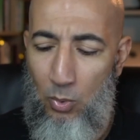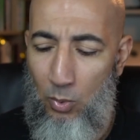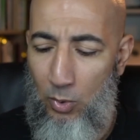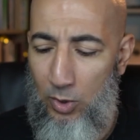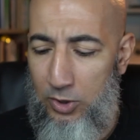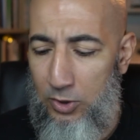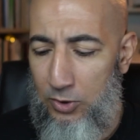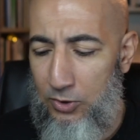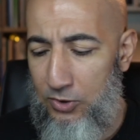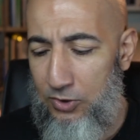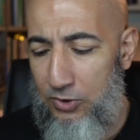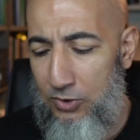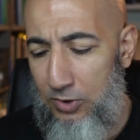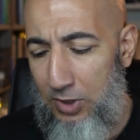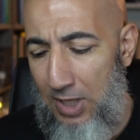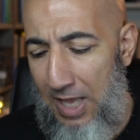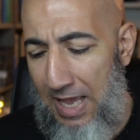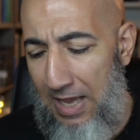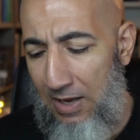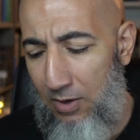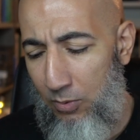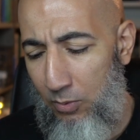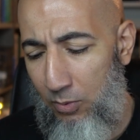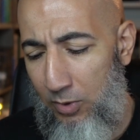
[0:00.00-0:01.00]
When you,
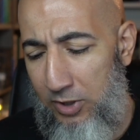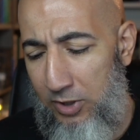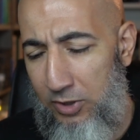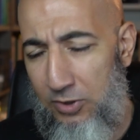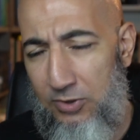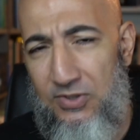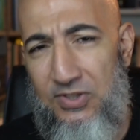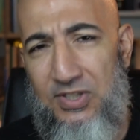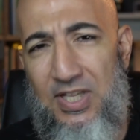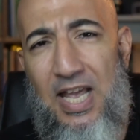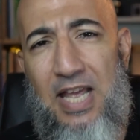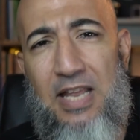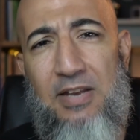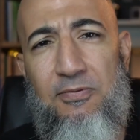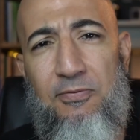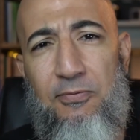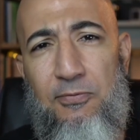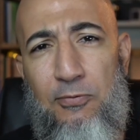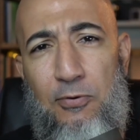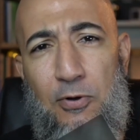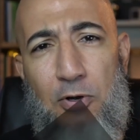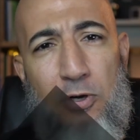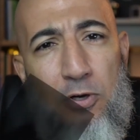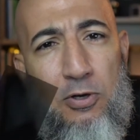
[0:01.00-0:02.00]
st- when you stand
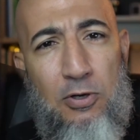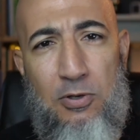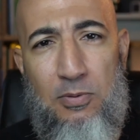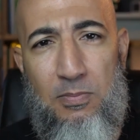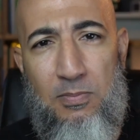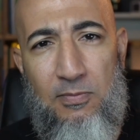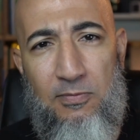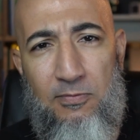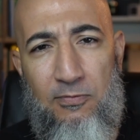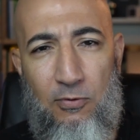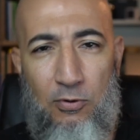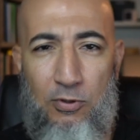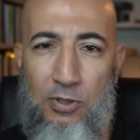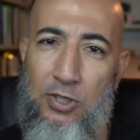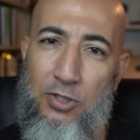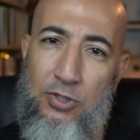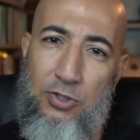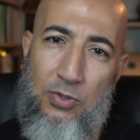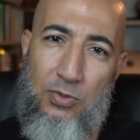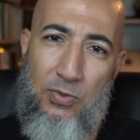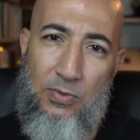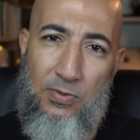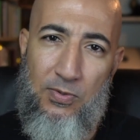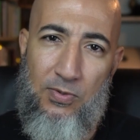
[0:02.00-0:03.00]
firm for the
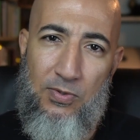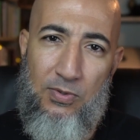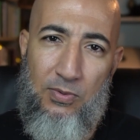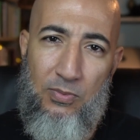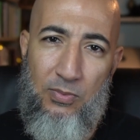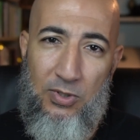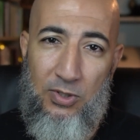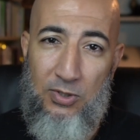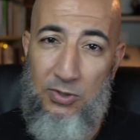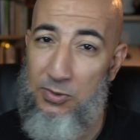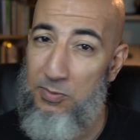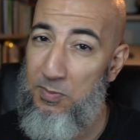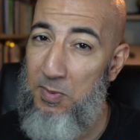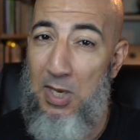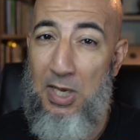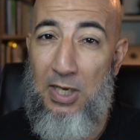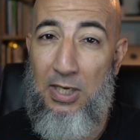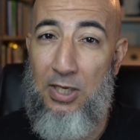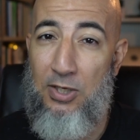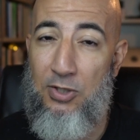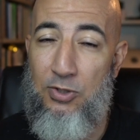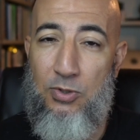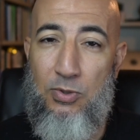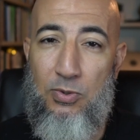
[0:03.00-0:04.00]
truth, when you speak
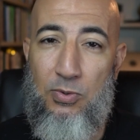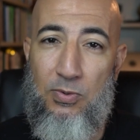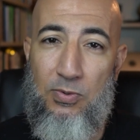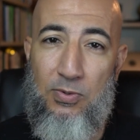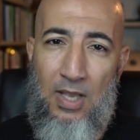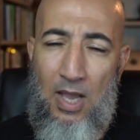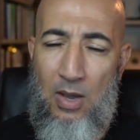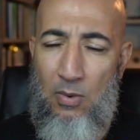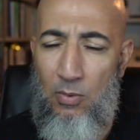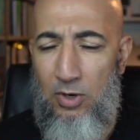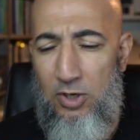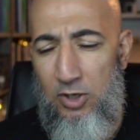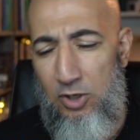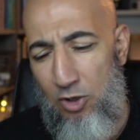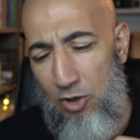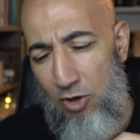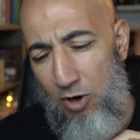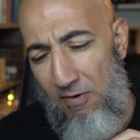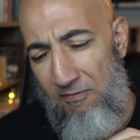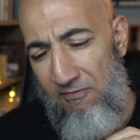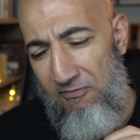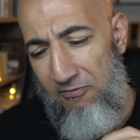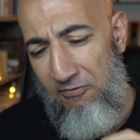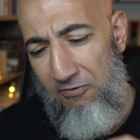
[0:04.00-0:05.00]
the truth, and when you
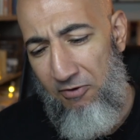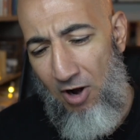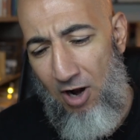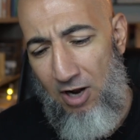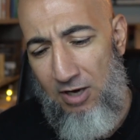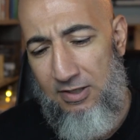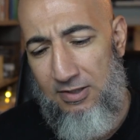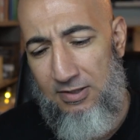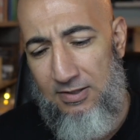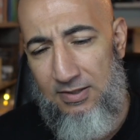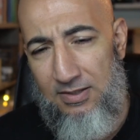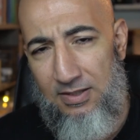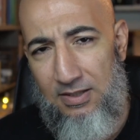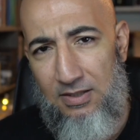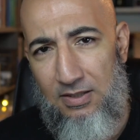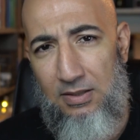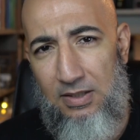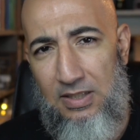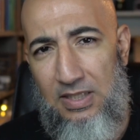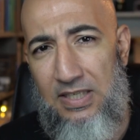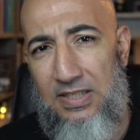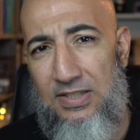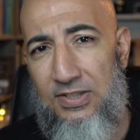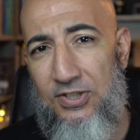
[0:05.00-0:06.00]
confront
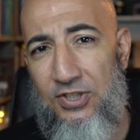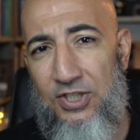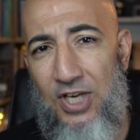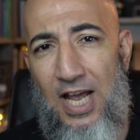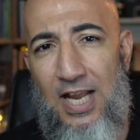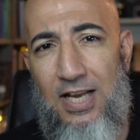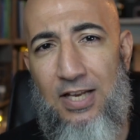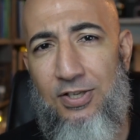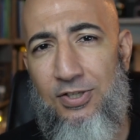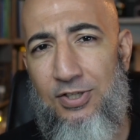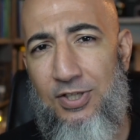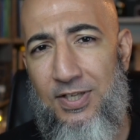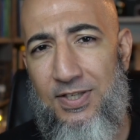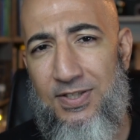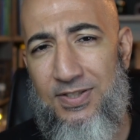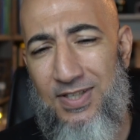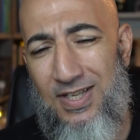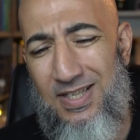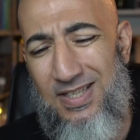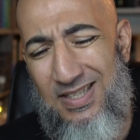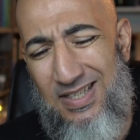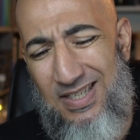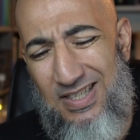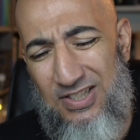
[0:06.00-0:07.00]
these challenges
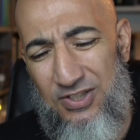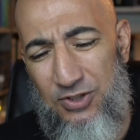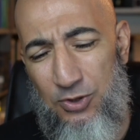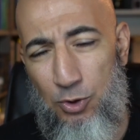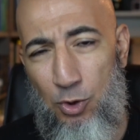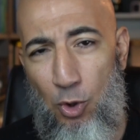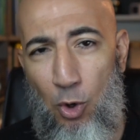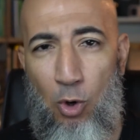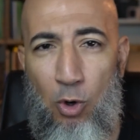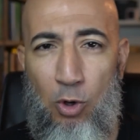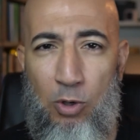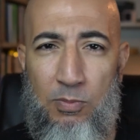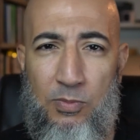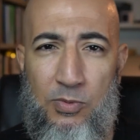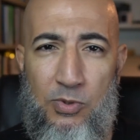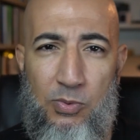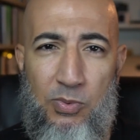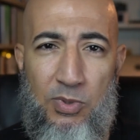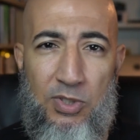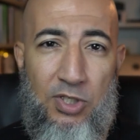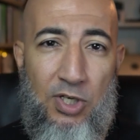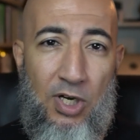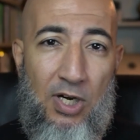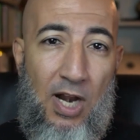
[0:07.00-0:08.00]
and these norms
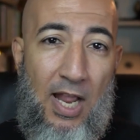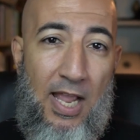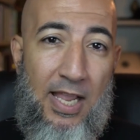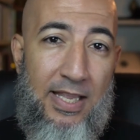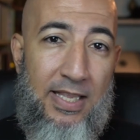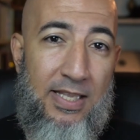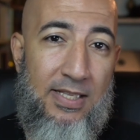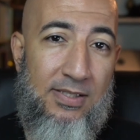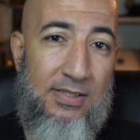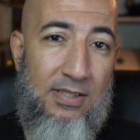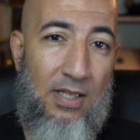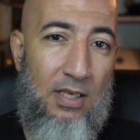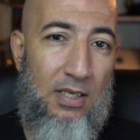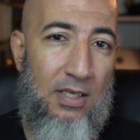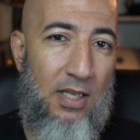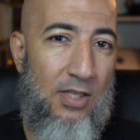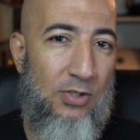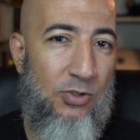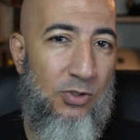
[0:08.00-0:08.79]
which are against Allah